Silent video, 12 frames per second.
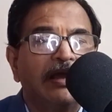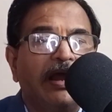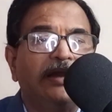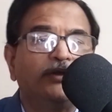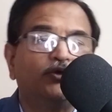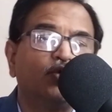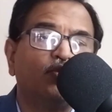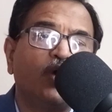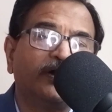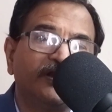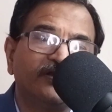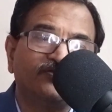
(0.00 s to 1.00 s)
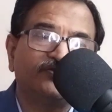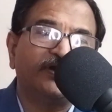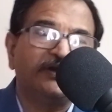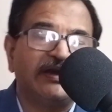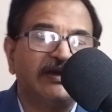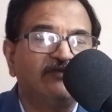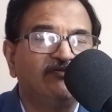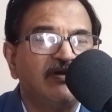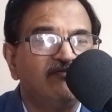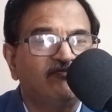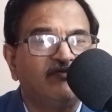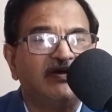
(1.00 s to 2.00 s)
and to what extent it will
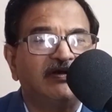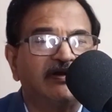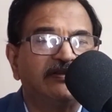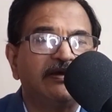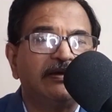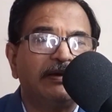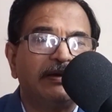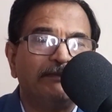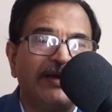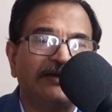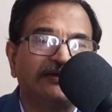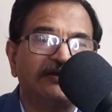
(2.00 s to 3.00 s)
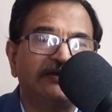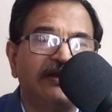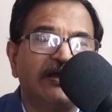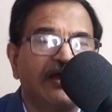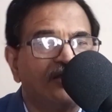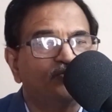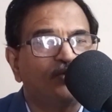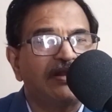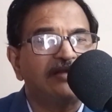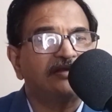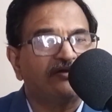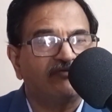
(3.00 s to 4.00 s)
filter the bacteria as well
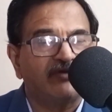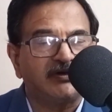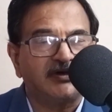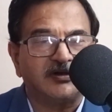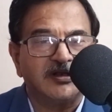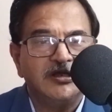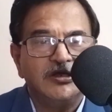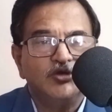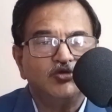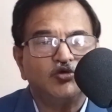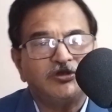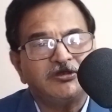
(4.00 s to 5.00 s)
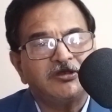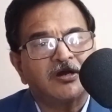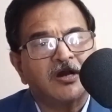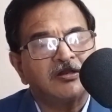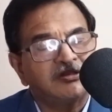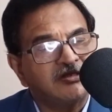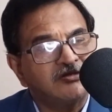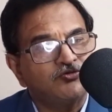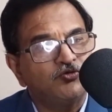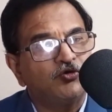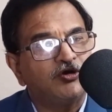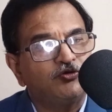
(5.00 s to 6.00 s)
as unwanted. So these are all things
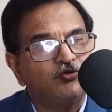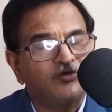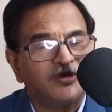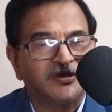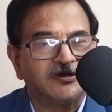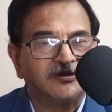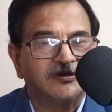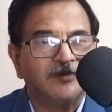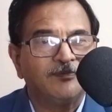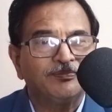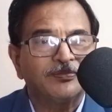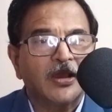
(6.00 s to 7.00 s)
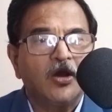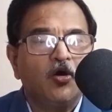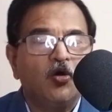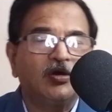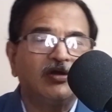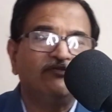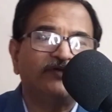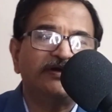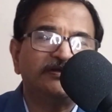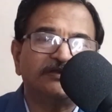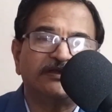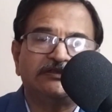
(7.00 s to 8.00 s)
you need to take it. Okay
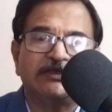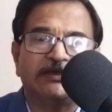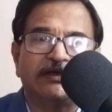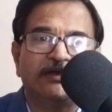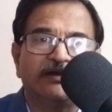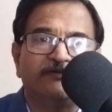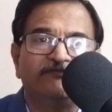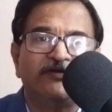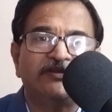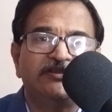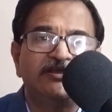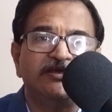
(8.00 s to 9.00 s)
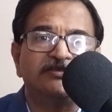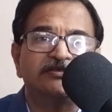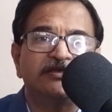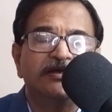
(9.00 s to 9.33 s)
friends, I think with this